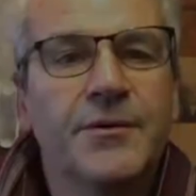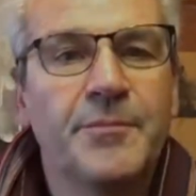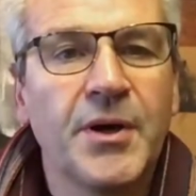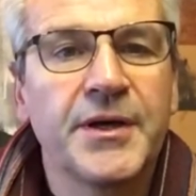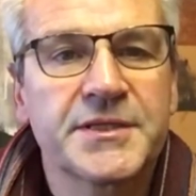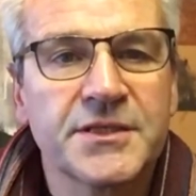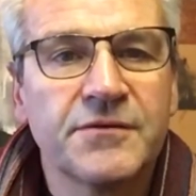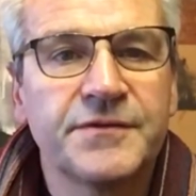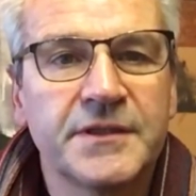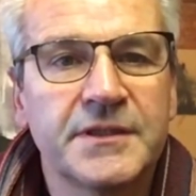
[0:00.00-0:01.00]
and buy
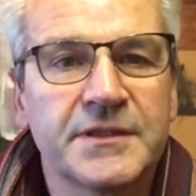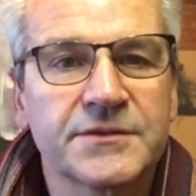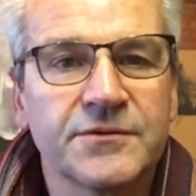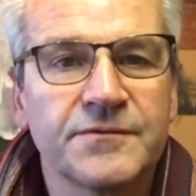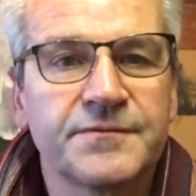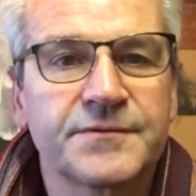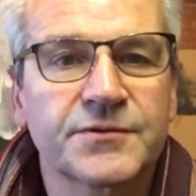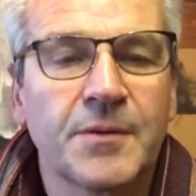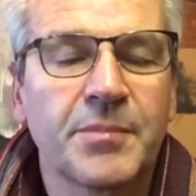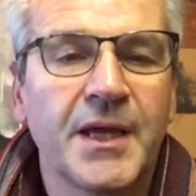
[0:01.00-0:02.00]
yourself a sort of
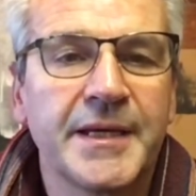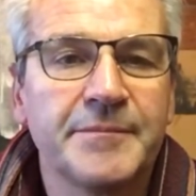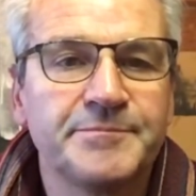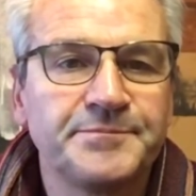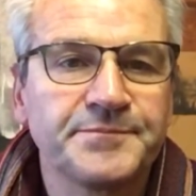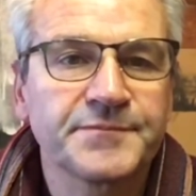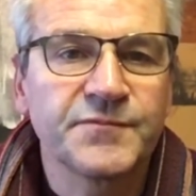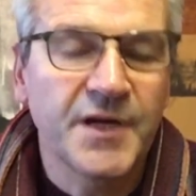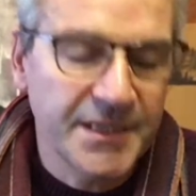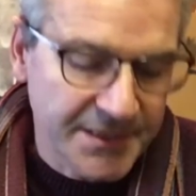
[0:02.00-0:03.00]
scrub plane
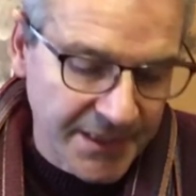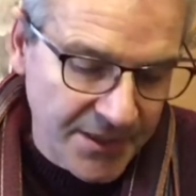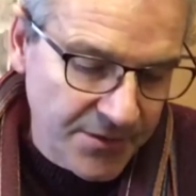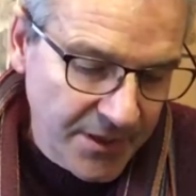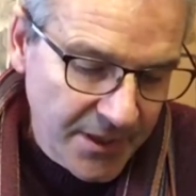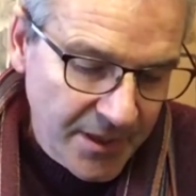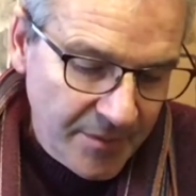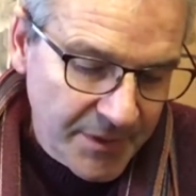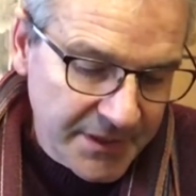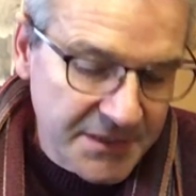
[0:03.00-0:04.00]
ready to go,
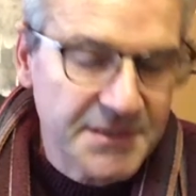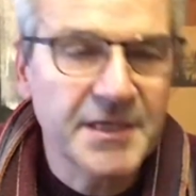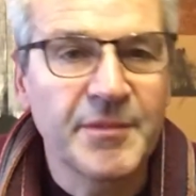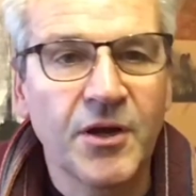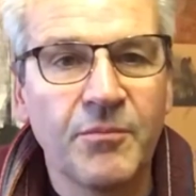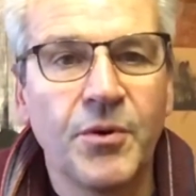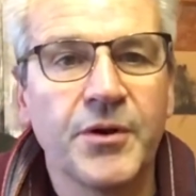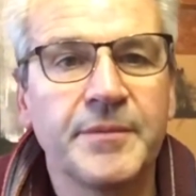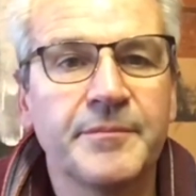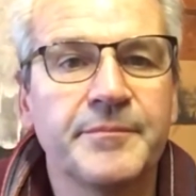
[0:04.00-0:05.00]
but there doesn't seem a lot of point.